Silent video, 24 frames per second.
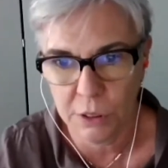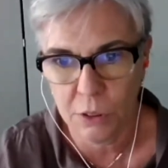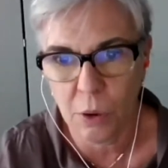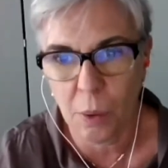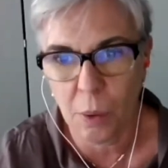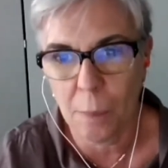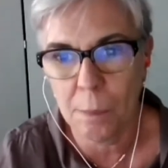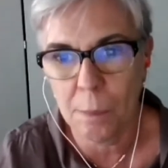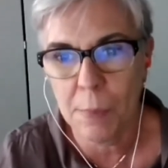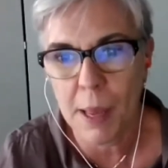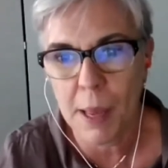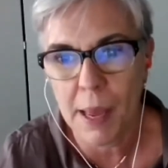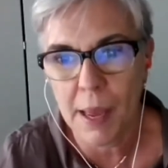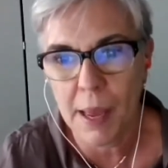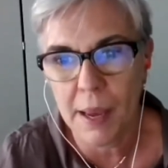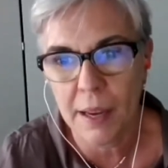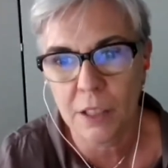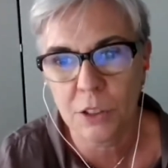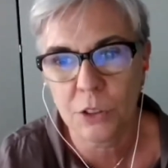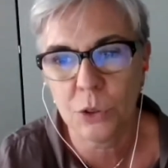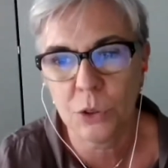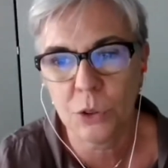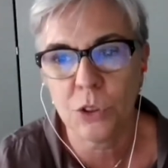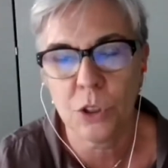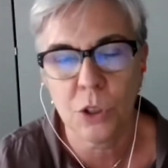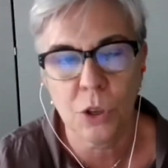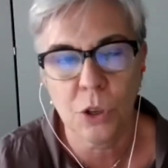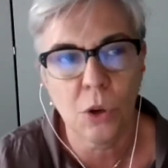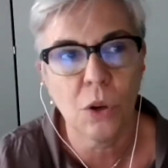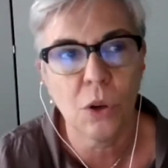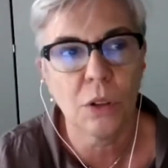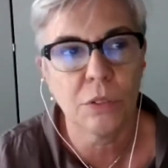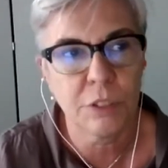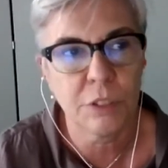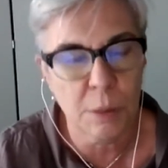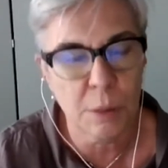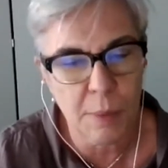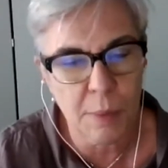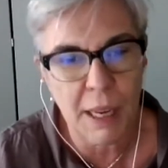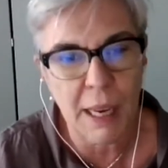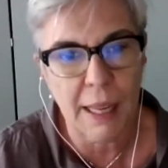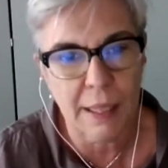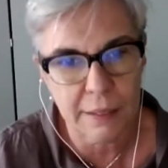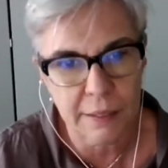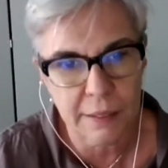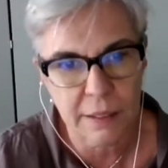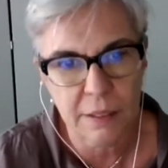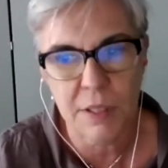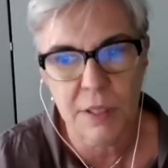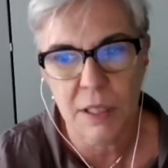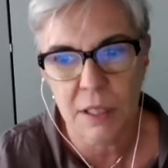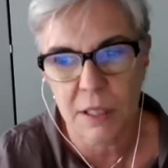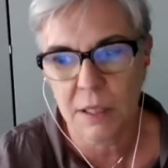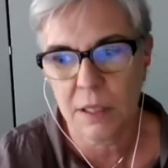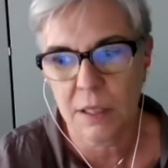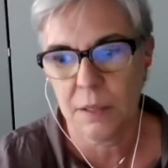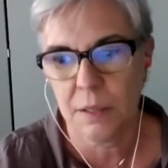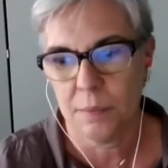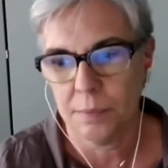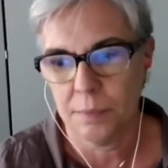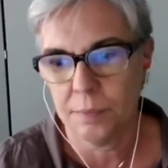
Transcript: compared mm. to the role of the male activists?